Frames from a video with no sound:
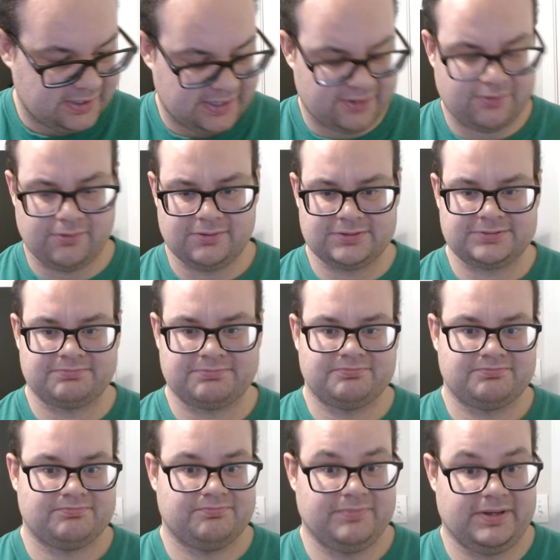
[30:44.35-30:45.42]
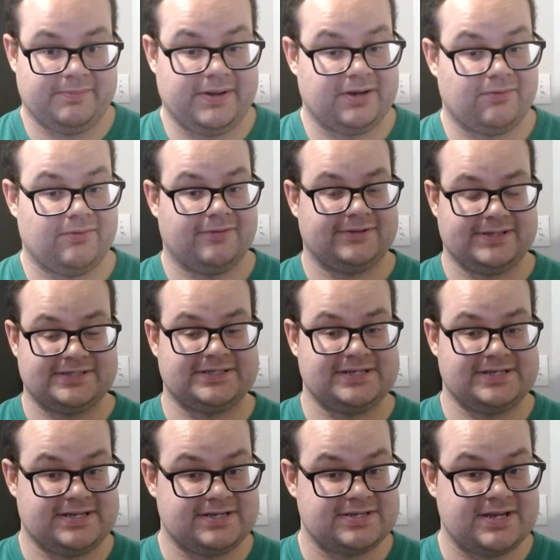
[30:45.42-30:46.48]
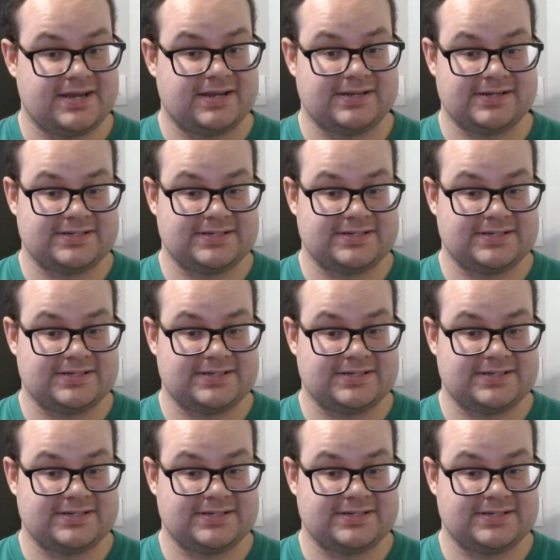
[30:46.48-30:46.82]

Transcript: And of course, Amanda Waller thinks he's insane.